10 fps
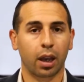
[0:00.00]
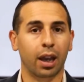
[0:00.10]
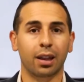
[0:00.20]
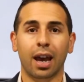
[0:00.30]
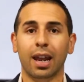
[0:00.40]

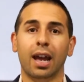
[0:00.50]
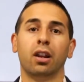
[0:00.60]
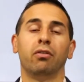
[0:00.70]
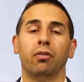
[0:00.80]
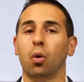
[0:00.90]
and that
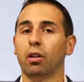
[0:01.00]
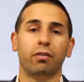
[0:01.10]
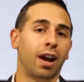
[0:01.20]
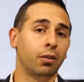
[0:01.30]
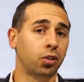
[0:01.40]
added $4,000,
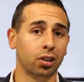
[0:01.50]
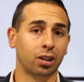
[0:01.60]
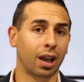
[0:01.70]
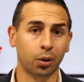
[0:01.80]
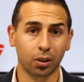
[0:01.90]

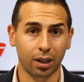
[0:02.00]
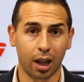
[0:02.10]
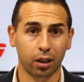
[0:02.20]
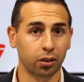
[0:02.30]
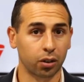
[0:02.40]
$5,000,
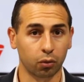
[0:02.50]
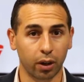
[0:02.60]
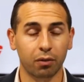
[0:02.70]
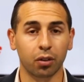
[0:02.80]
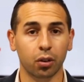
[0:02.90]
$6,000 in
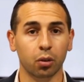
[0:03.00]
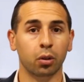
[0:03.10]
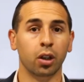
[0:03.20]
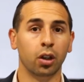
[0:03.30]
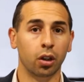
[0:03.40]
revenue
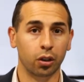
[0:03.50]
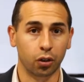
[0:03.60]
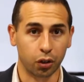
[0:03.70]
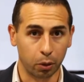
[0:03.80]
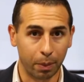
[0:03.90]

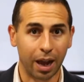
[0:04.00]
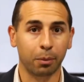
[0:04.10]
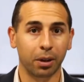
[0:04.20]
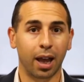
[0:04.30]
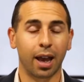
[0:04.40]
to your
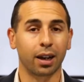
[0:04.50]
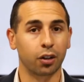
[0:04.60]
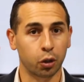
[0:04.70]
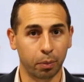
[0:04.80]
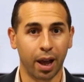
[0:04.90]
bottom line
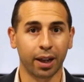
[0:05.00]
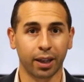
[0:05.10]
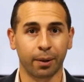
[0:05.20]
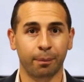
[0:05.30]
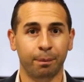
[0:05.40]
in your
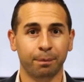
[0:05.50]
pocket,